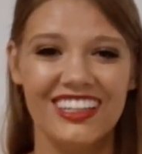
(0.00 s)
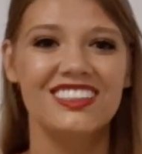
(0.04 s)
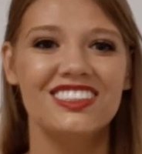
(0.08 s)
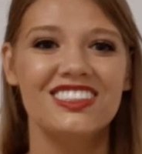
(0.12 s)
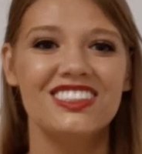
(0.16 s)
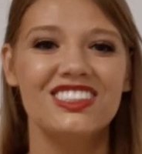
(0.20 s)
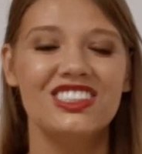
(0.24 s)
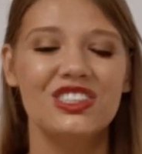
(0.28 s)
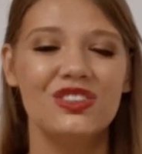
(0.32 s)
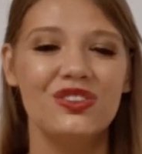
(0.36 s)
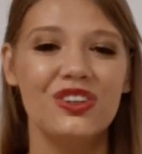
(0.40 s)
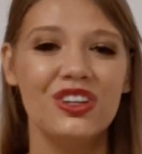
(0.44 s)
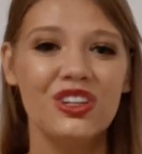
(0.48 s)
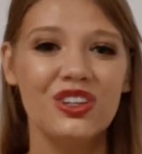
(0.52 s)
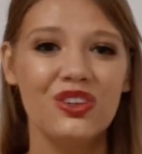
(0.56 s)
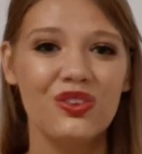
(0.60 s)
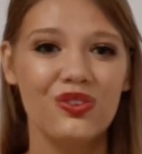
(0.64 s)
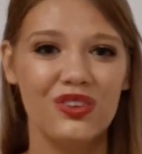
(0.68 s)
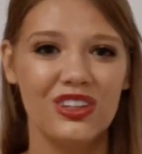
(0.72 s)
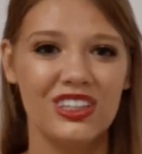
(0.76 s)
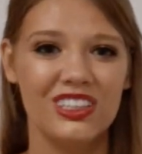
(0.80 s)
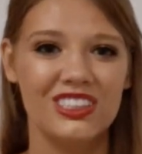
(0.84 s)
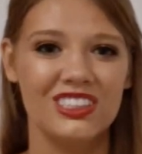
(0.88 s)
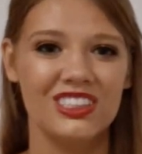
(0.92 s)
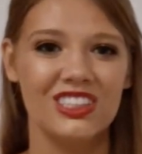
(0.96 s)
Doing your
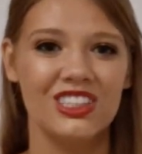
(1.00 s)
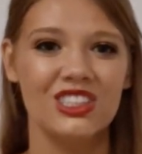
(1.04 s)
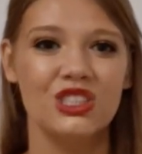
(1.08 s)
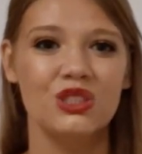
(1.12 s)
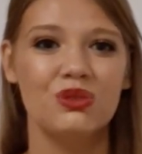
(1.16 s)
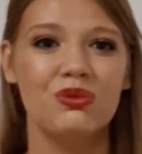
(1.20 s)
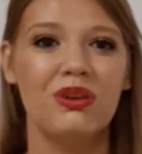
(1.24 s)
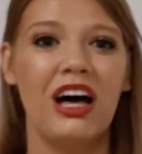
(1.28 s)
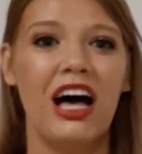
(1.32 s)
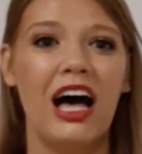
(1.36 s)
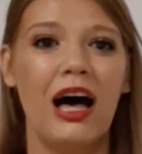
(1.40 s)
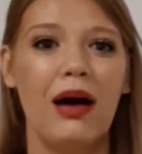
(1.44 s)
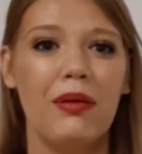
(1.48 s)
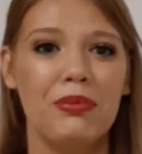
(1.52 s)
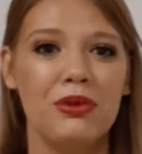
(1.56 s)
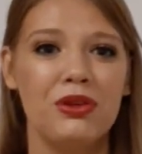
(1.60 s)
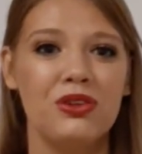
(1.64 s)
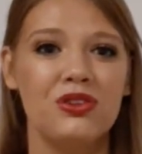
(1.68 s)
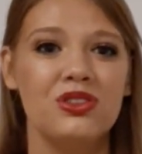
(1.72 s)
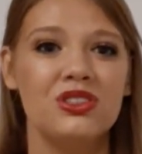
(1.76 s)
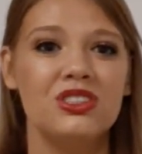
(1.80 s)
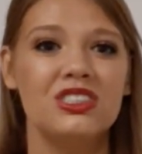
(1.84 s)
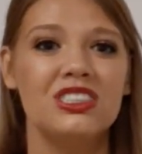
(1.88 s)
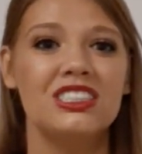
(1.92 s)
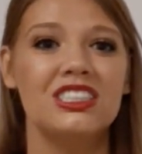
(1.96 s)
research will help
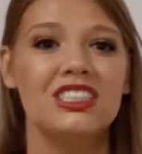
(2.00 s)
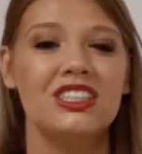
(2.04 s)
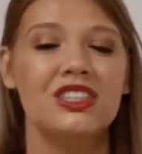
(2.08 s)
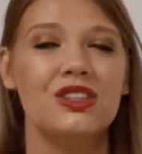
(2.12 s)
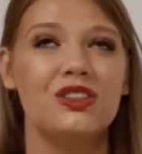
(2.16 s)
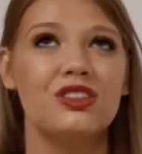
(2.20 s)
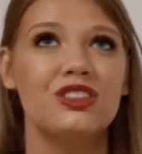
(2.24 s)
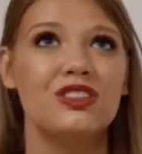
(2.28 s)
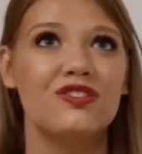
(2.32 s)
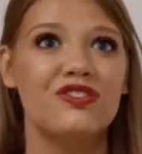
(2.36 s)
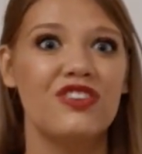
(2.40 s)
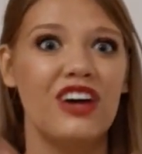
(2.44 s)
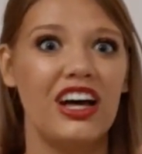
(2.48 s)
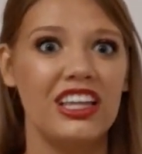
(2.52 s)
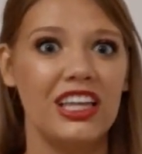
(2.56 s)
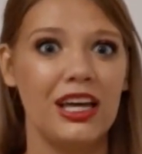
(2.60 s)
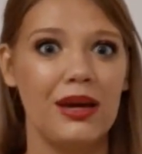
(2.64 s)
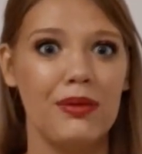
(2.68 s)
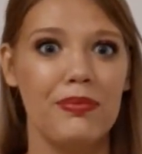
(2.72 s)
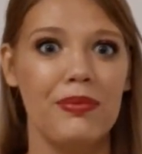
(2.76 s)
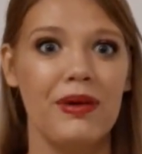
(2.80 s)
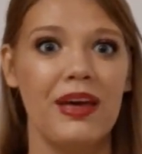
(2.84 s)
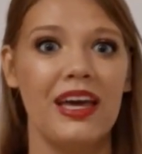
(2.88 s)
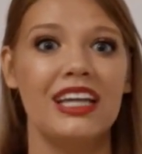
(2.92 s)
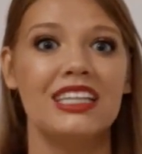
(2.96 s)
you to
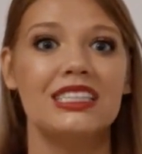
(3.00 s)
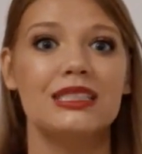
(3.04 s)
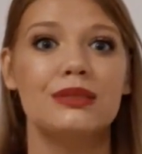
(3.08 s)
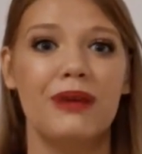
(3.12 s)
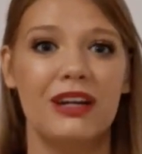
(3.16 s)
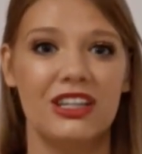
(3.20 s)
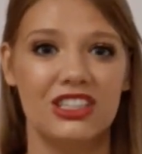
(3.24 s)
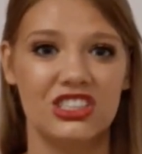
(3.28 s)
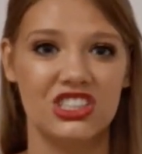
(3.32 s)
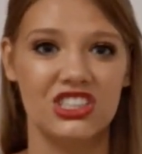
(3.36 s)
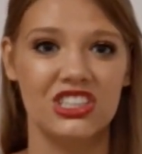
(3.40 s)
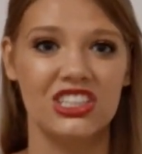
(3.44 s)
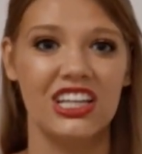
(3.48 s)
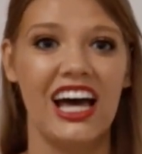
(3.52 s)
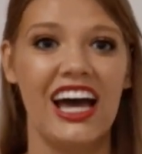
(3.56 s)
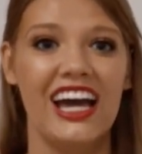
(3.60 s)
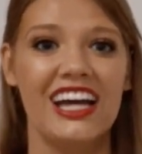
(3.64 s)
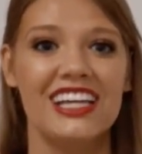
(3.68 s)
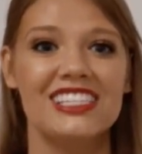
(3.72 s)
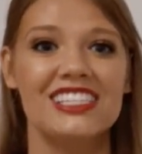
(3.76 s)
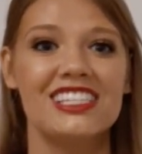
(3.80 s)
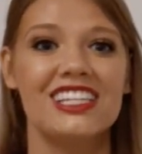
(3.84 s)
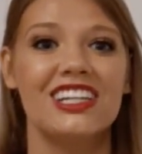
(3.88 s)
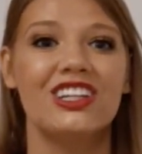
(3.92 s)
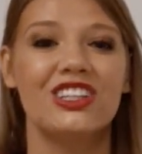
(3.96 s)
develop a
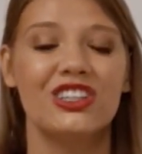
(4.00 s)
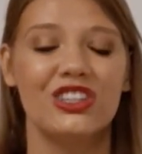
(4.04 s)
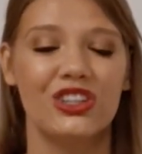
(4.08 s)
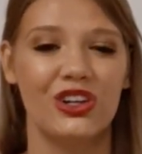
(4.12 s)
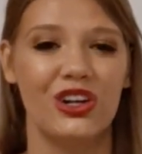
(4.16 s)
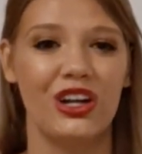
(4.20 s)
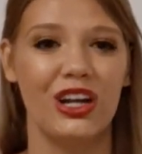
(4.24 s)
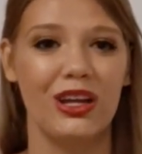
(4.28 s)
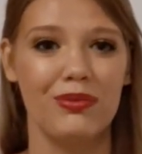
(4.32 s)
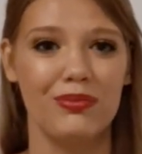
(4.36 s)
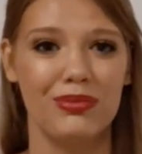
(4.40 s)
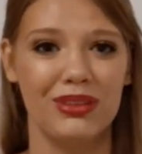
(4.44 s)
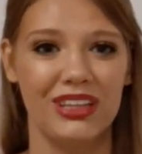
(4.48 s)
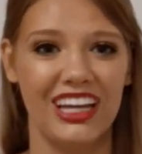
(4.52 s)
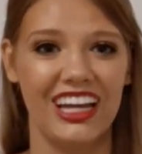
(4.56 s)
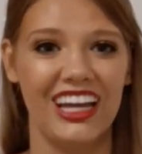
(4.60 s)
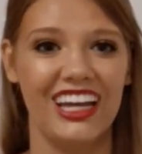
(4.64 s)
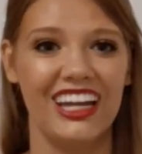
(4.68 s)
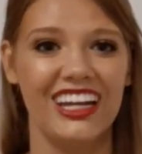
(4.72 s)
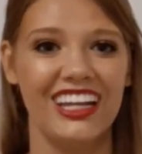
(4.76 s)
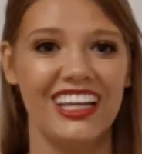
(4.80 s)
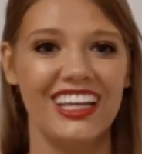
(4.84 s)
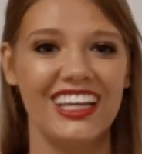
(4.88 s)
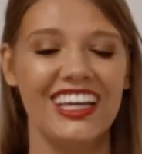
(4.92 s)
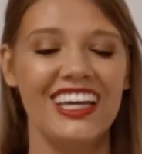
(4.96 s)
specialized learning
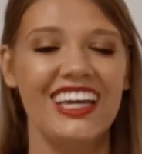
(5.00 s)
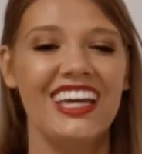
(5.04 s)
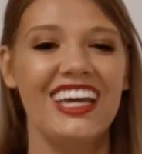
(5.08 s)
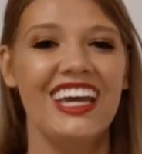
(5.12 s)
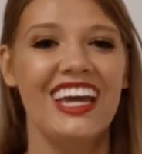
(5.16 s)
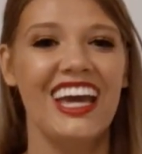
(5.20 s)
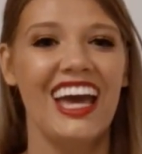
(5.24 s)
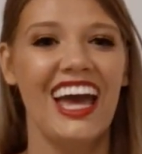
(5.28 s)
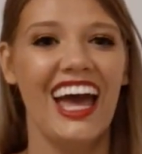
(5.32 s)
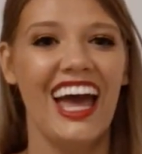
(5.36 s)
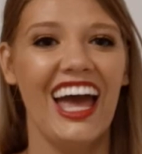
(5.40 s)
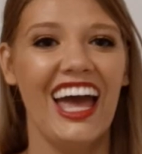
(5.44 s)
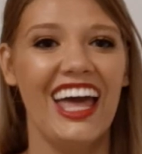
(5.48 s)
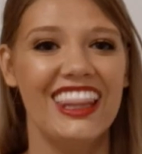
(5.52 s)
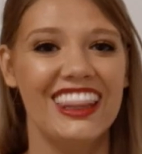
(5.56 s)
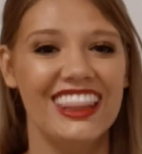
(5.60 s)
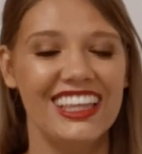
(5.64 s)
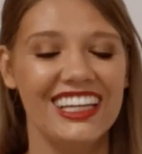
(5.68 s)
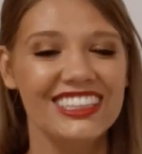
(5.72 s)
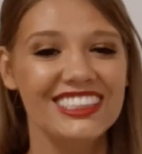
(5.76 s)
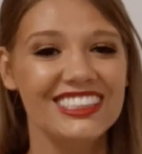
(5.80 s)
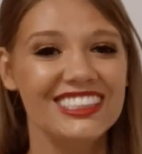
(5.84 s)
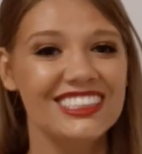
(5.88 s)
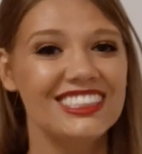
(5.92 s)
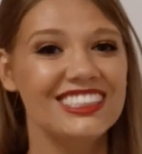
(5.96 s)
plan. And
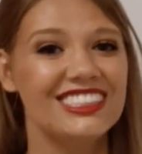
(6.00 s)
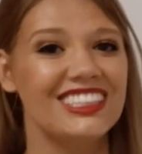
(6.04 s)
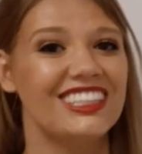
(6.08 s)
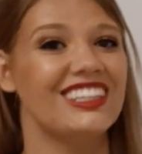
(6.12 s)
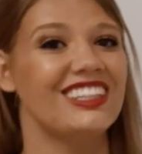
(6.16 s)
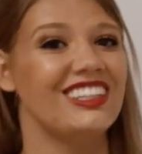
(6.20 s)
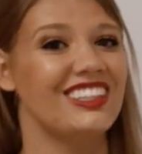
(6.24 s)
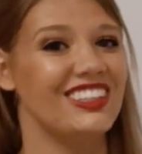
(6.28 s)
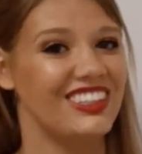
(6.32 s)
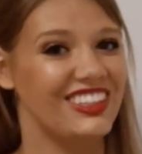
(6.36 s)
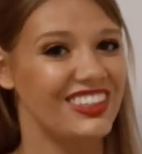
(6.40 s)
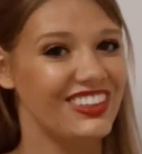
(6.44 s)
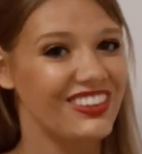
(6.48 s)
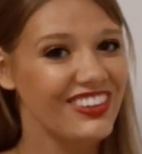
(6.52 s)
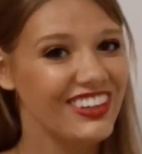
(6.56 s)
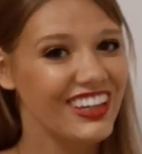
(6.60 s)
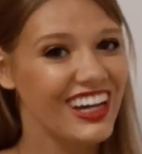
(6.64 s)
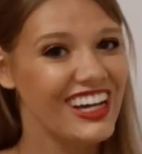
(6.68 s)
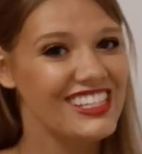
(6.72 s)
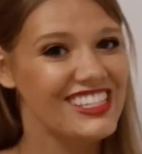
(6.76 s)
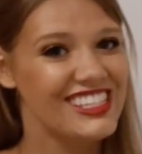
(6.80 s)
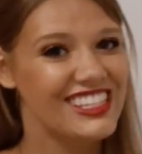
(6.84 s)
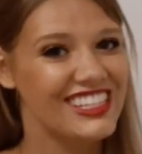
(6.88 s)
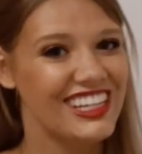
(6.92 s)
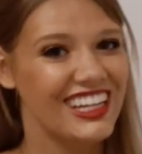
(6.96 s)
this, you
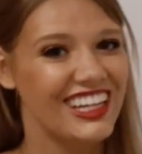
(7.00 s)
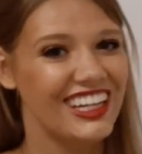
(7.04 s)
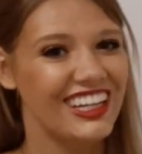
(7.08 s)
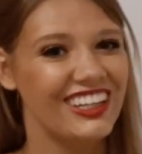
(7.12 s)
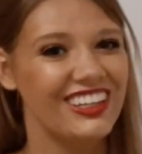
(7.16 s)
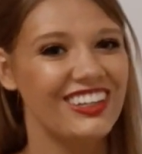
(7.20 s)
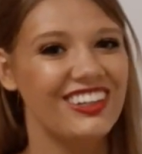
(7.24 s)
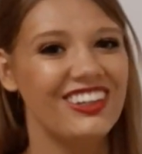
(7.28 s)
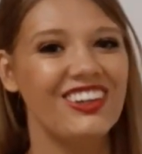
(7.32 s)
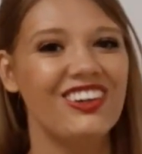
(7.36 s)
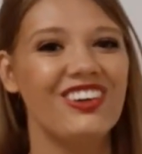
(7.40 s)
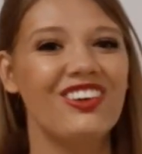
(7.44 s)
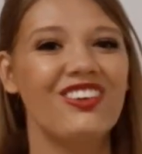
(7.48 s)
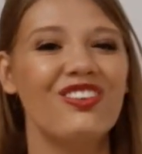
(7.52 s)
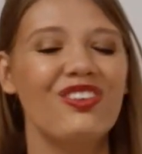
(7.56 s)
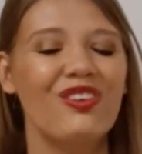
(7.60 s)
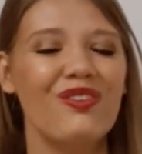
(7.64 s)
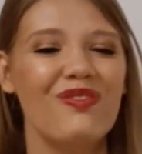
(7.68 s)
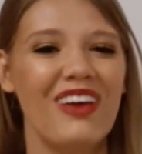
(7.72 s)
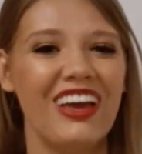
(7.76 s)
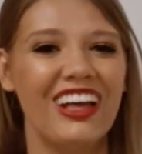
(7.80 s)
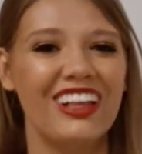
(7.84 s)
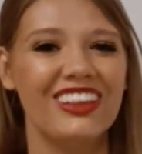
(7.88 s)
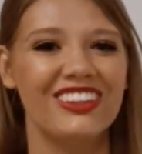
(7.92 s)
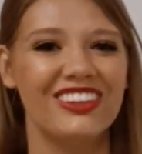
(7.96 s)
guessed it, will
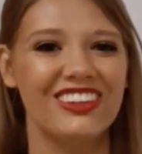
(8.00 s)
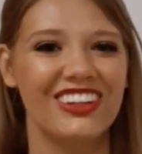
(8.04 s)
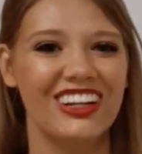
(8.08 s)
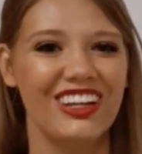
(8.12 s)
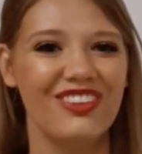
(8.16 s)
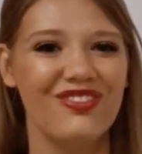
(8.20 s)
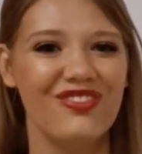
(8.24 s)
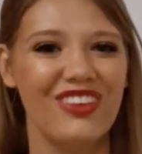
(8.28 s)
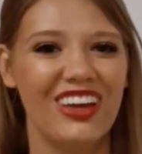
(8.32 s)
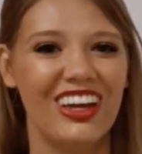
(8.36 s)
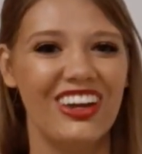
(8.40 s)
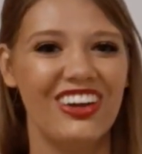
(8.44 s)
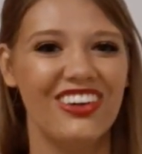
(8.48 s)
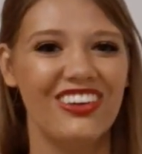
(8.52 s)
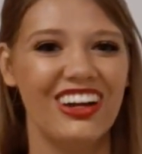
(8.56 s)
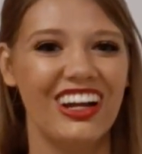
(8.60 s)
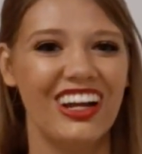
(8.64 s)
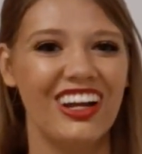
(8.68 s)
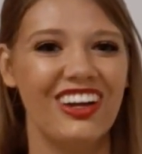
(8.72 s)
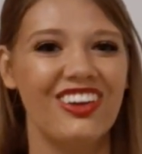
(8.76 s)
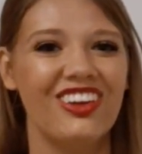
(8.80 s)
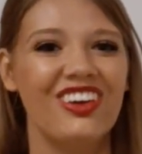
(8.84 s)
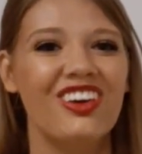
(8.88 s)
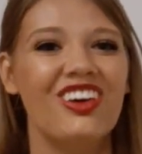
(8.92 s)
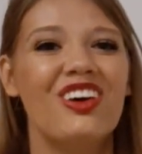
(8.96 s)
make learning
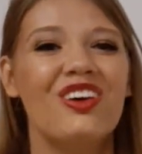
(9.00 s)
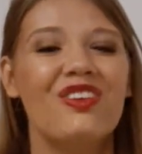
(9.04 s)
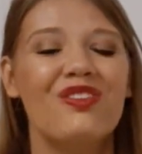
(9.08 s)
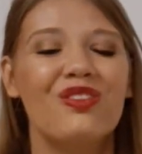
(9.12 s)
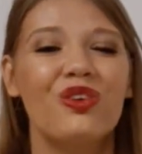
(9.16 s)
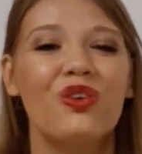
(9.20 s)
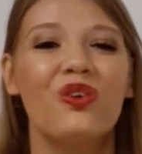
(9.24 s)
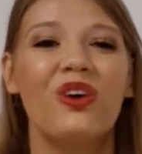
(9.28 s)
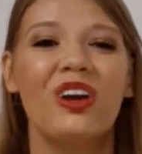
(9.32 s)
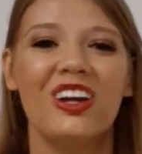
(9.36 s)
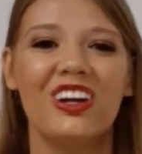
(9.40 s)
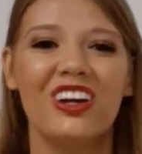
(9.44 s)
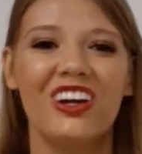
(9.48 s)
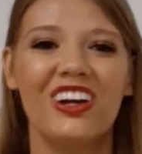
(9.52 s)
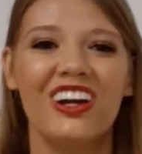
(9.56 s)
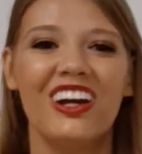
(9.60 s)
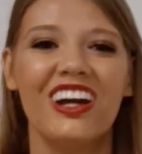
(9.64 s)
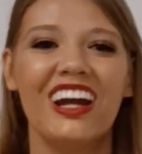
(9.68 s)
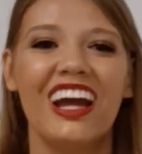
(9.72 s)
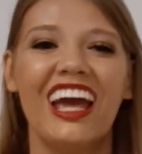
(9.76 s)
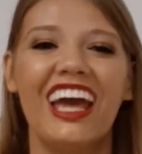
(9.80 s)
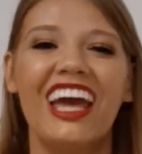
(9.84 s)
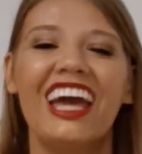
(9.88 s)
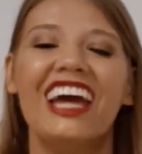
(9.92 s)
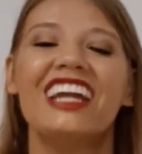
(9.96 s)
Mandarin quicker
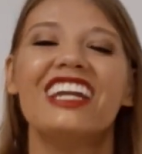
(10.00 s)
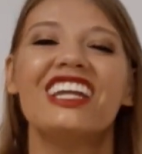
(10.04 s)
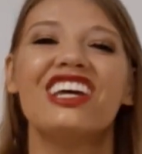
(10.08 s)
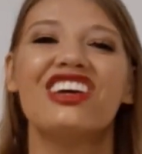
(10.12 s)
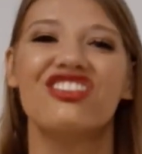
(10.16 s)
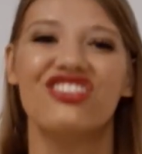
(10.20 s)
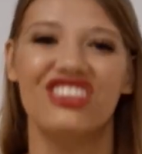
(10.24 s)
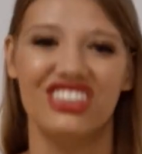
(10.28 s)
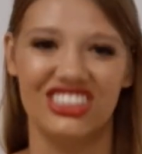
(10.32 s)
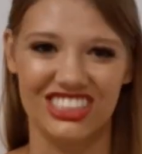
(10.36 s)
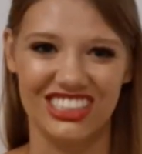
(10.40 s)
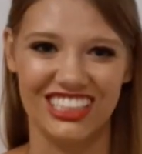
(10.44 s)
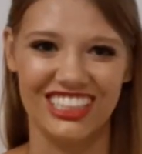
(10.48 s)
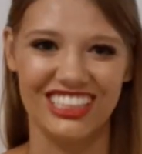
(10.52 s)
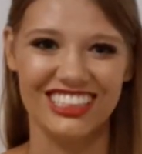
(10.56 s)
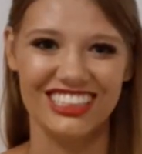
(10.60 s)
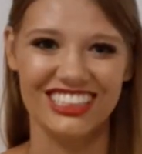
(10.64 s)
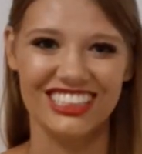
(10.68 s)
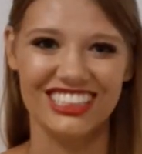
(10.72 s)
and efficient.